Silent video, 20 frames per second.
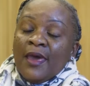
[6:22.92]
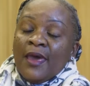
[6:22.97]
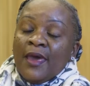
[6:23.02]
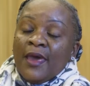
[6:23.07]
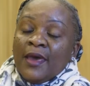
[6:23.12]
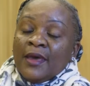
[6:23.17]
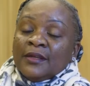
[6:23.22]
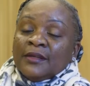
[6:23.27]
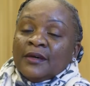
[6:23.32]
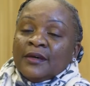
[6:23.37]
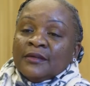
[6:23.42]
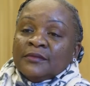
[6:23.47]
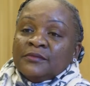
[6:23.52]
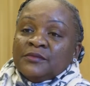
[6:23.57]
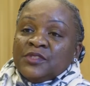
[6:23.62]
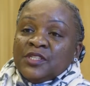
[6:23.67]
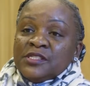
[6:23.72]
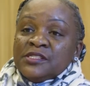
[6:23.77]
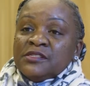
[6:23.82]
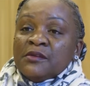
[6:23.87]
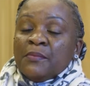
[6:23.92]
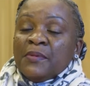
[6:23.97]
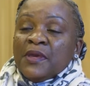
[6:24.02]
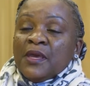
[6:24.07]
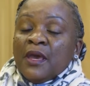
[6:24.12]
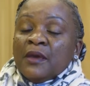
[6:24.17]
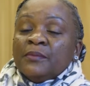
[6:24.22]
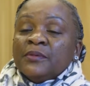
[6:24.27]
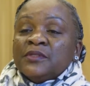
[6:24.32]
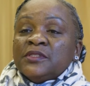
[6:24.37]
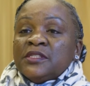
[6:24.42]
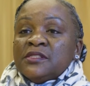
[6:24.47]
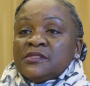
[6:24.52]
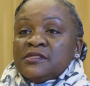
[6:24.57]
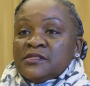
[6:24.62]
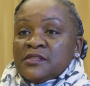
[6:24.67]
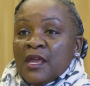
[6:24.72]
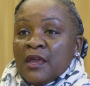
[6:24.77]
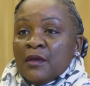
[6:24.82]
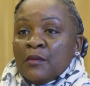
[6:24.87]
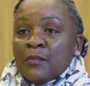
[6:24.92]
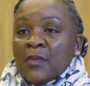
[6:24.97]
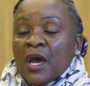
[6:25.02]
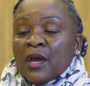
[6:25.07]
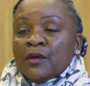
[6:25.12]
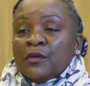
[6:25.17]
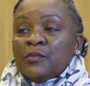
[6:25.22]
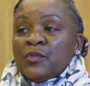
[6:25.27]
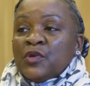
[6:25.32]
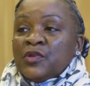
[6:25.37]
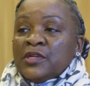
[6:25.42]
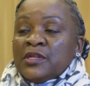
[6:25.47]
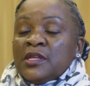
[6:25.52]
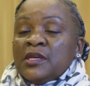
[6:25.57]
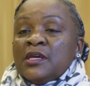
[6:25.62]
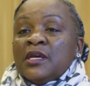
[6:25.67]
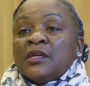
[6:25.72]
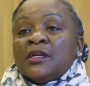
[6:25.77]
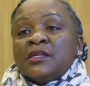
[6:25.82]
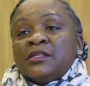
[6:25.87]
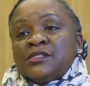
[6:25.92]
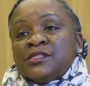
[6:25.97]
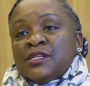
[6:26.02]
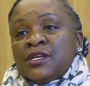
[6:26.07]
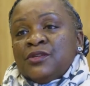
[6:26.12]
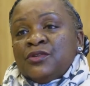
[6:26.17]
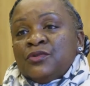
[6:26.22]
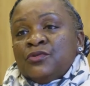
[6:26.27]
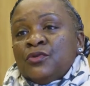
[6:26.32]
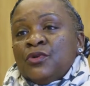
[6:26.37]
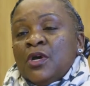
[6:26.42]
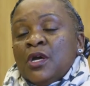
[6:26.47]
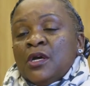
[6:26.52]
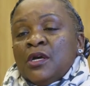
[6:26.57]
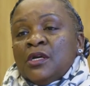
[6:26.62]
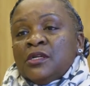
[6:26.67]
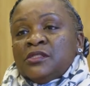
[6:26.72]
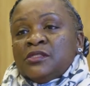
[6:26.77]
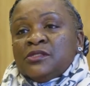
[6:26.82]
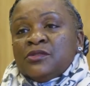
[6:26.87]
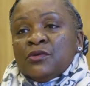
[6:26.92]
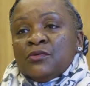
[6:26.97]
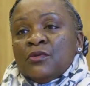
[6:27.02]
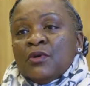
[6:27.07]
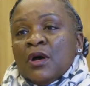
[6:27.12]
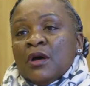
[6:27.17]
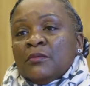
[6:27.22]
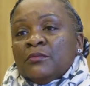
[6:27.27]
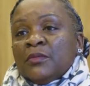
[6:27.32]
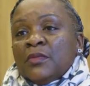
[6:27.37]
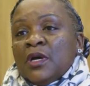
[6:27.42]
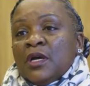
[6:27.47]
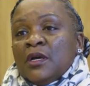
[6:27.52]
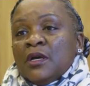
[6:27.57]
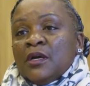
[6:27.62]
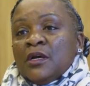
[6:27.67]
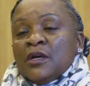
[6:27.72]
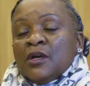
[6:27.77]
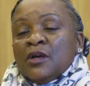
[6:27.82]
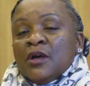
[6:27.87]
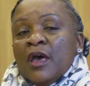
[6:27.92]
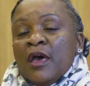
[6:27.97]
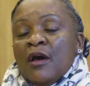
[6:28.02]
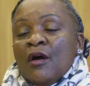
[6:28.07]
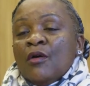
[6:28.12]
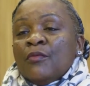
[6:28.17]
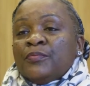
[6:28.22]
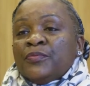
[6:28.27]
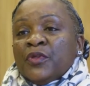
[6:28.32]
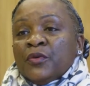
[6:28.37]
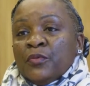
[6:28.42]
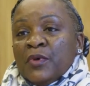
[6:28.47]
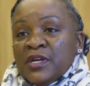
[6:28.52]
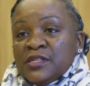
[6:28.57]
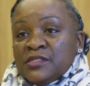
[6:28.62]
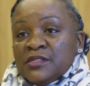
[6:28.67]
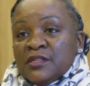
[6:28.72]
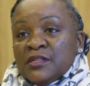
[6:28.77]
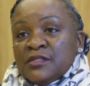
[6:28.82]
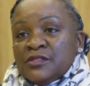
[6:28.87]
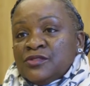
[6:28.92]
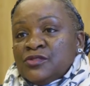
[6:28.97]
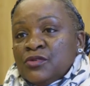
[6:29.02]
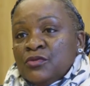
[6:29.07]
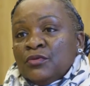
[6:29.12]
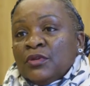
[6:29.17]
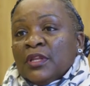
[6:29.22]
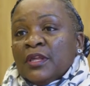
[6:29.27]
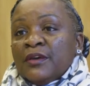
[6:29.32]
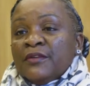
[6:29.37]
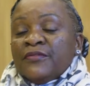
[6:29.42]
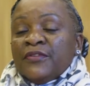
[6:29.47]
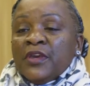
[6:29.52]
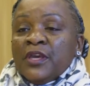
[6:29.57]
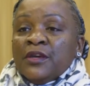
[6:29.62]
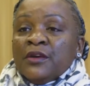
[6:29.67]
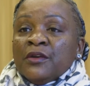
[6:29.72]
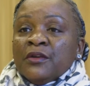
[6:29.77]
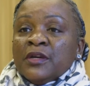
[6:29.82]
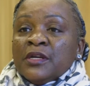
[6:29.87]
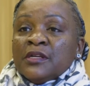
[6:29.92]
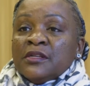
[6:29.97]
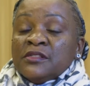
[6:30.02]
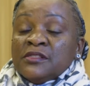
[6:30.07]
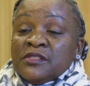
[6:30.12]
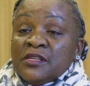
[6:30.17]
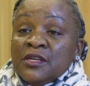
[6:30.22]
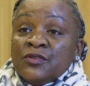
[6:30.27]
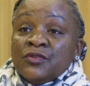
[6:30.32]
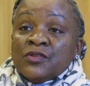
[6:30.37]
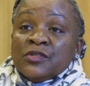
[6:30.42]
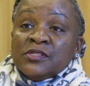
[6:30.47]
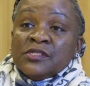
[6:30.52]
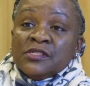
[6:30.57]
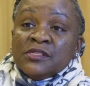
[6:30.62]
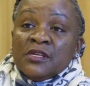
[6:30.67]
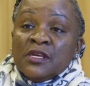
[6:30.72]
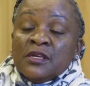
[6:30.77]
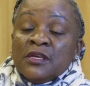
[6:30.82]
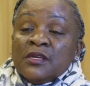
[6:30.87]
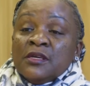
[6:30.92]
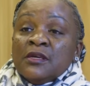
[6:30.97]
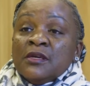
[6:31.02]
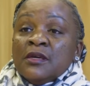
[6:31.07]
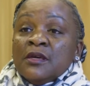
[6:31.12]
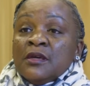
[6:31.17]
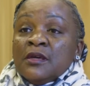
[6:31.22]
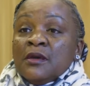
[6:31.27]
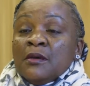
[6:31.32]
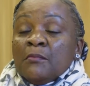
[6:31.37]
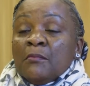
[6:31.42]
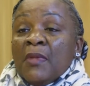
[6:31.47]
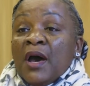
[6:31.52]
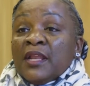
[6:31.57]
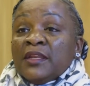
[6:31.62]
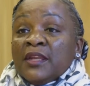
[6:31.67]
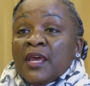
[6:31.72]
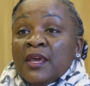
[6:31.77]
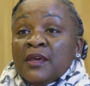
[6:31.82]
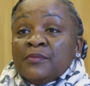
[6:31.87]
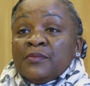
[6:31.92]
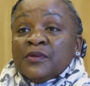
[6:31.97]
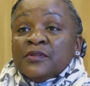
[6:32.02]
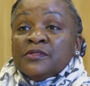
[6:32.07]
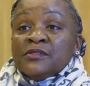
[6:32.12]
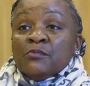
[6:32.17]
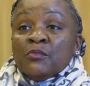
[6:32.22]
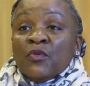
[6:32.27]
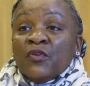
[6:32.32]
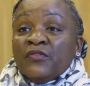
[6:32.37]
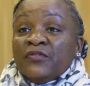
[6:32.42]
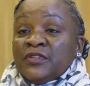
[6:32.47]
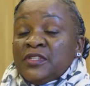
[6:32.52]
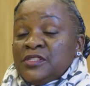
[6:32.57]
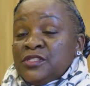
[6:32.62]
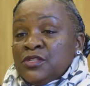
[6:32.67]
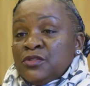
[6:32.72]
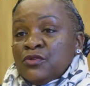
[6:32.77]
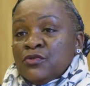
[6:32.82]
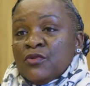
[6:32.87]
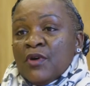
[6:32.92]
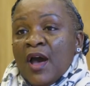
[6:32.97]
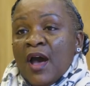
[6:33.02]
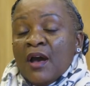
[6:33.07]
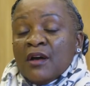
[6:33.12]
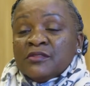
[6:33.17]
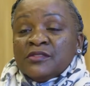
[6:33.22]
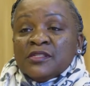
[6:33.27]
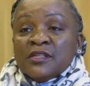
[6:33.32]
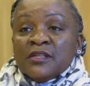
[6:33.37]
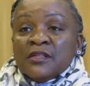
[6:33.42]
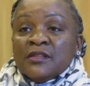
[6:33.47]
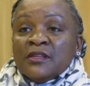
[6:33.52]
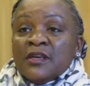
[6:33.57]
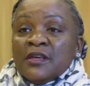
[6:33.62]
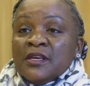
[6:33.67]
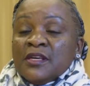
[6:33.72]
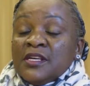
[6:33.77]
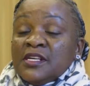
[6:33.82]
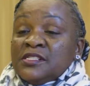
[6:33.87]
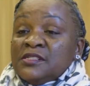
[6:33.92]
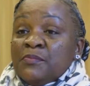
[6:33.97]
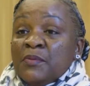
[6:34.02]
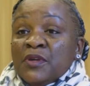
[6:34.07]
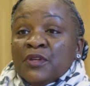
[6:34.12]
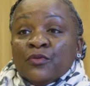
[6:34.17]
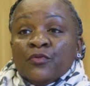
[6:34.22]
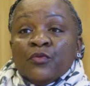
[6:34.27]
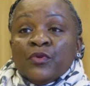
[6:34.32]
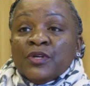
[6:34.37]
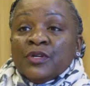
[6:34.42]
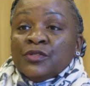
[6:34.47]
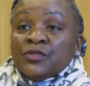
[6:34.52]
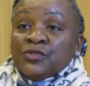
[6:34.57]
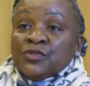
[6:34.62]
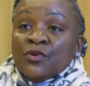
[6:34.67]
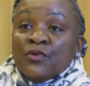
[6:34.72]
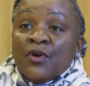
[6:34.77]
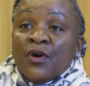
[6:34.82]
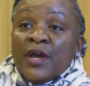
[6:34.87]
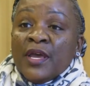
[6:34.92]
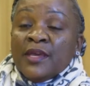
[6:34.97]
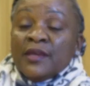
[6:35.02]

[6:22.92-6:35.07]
And just to be able to stay in my community and continue to help the residents who live here and continue to see my neighbors move into new housing, it's been a real joy.